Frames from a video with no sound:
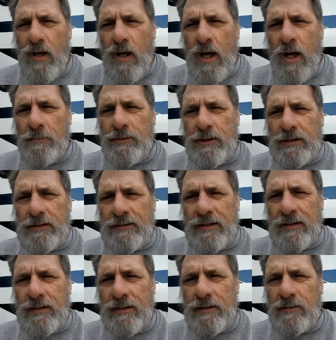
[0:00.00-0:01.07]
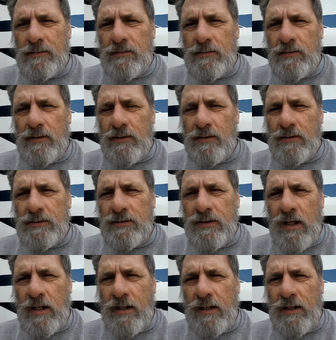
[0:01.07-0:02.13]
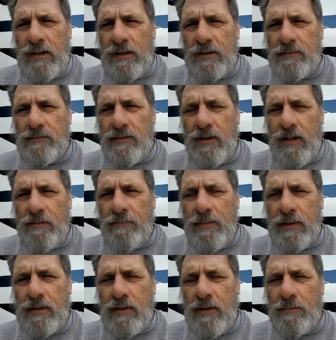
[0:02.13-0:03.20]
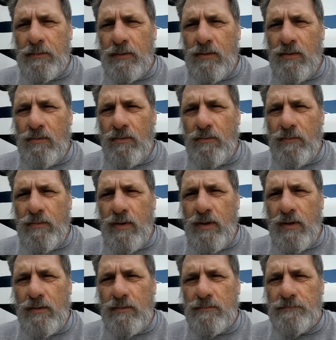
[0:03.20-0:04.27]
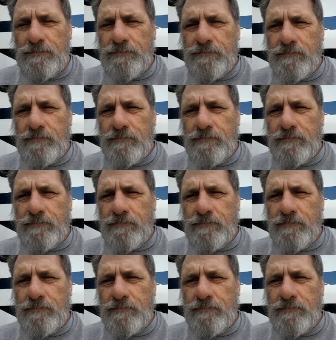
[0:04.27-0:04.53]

objects in it that are stuck in it that I picked up along the road.